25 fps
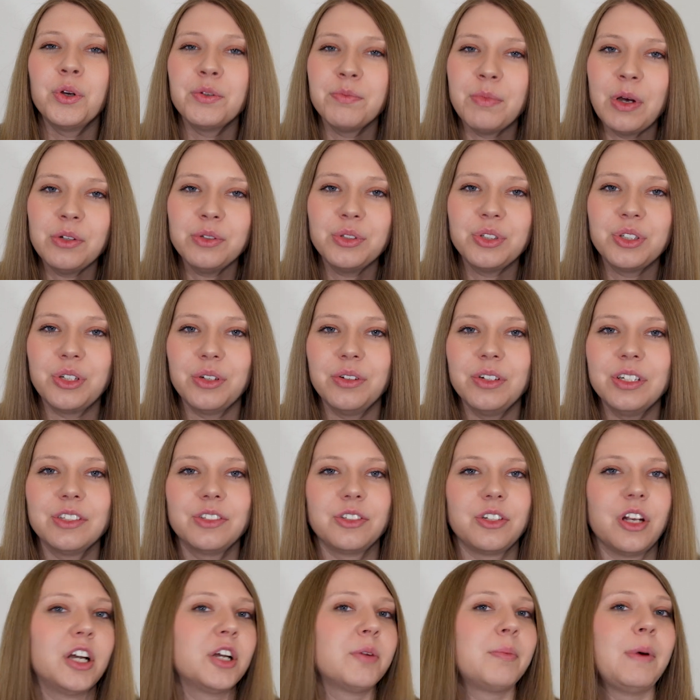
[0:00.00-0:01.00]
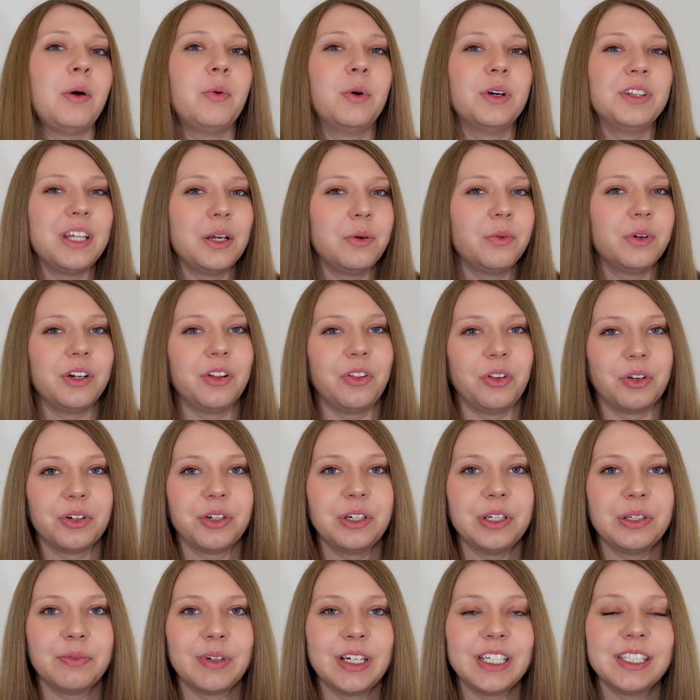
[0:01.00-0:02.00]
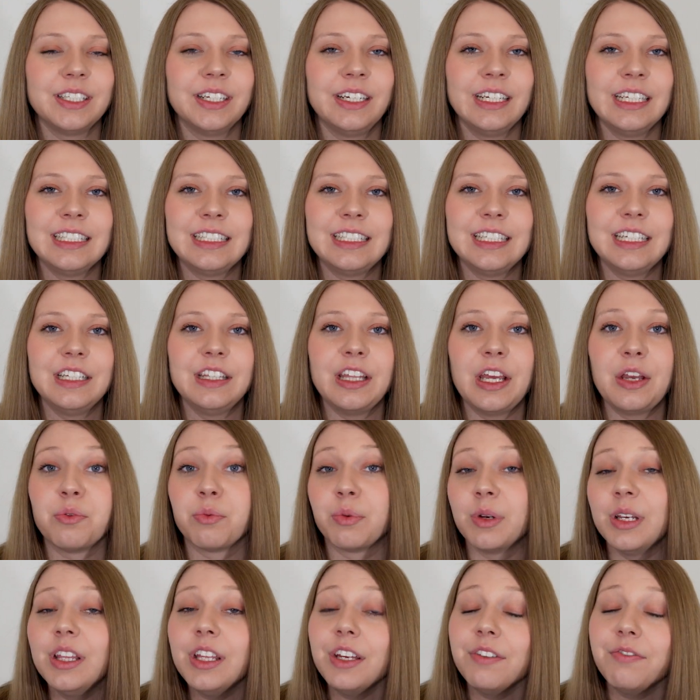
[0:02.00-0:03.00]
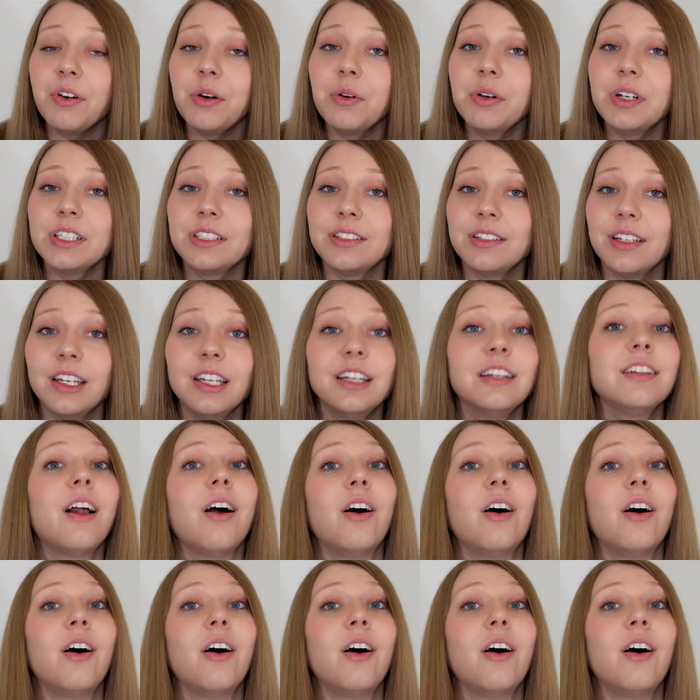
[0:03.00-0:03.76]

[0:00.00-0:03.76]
When most students talk about what they want to learn in residency, they really focus in